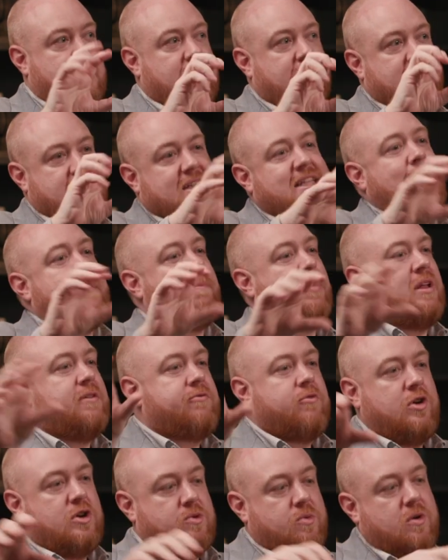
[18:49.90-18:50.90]
it's a template
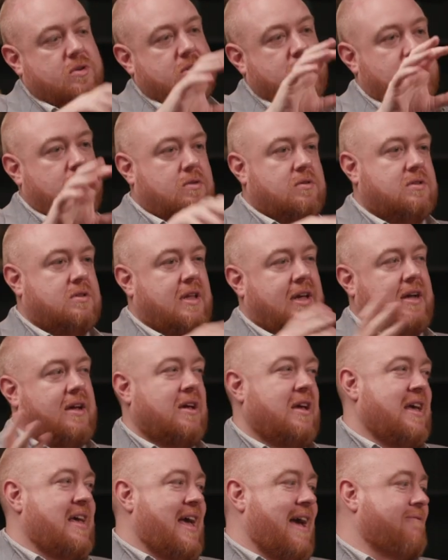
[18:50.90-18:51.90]
for each one so it's
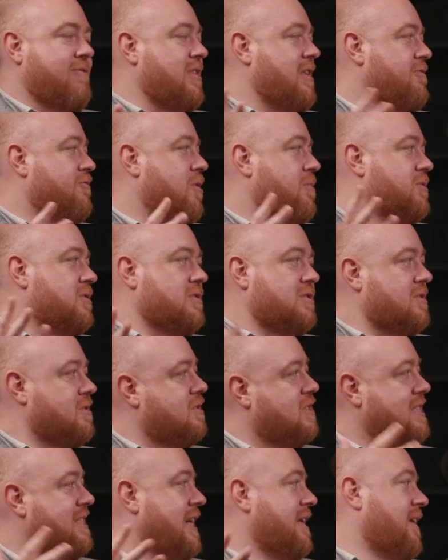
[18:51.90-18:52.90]
like everything from
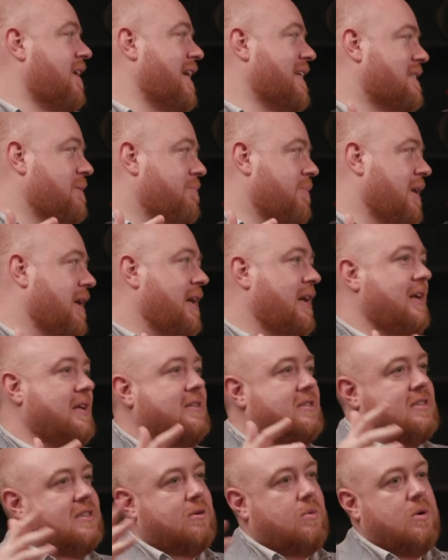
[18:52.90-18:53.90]
design a lesson
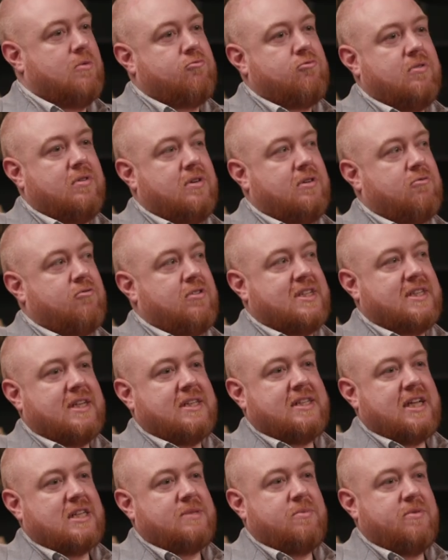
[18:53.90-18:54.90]
plan to a, a, risk
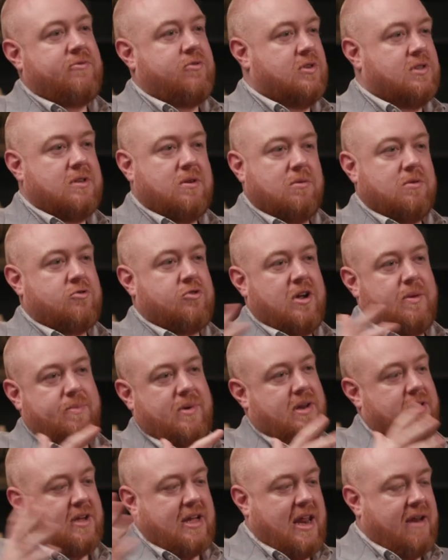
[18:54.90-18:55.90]
assessment for a school
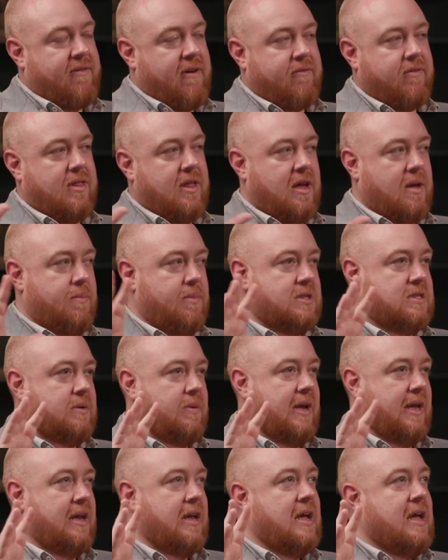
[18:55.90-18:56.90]
trip and kind of everything in
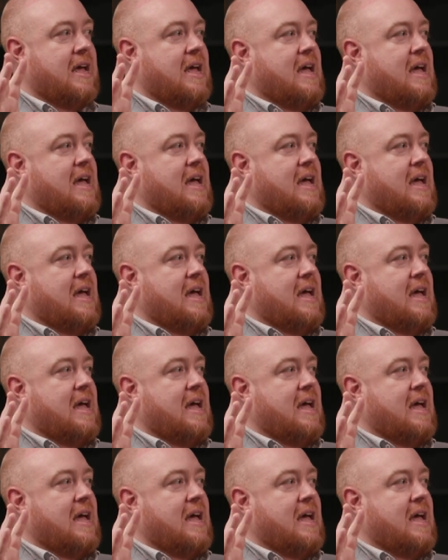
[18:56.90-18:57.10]
between.